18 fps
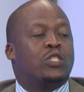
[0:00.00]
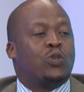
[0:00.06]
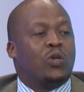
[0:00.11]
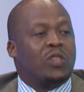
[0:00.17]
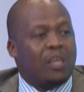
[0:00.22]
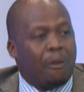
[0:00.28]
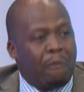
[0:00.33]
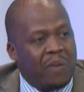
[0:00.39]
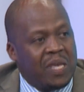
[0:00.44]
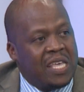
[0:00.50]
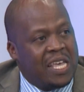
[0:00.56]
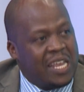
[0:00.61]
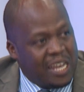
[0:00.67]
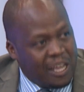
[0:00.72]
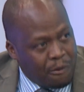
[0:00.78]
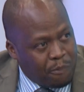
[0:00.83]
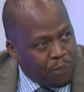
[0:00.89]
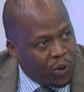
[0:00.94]
So the
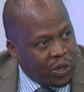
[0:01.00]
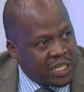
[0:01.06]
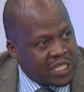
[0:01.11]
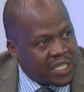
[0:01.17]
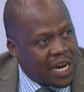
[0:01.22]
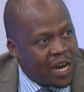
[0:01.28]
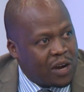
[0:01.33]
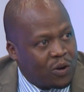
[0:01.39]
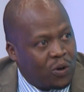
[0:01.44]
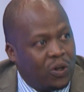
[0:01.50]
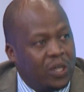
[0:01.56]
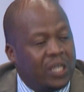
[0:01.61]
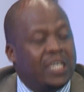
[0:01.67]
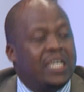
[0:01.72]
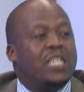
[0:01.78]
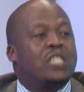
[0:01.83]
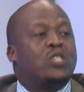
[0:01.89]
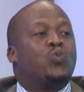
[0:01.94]
beginning point, Carol,
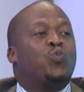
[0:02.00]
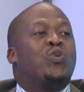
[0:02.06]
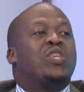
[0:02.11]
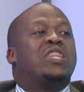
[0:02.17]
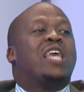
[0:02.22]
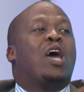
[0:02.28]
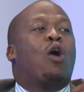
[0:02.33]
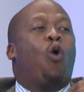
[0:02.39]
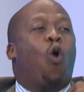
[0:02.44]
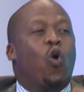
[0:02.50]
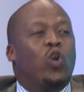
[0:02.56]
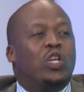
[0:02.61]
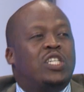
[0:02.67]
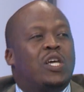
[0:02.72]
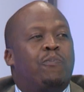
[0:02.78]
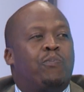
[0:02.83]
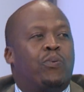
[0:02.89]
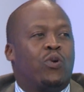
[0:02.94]
is with the
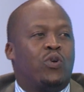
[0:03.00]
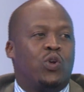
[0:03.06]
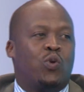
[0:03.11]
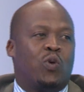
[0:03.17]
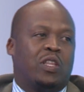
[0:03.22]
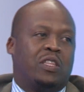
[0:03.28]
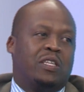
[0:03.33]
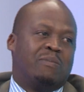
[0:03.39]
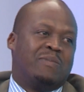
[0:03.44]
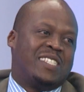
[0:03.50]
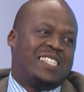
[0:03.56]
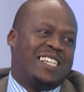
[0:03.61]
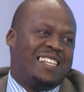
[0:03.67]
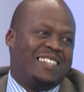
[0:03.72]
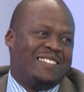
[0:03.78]
entrepreneur themselves.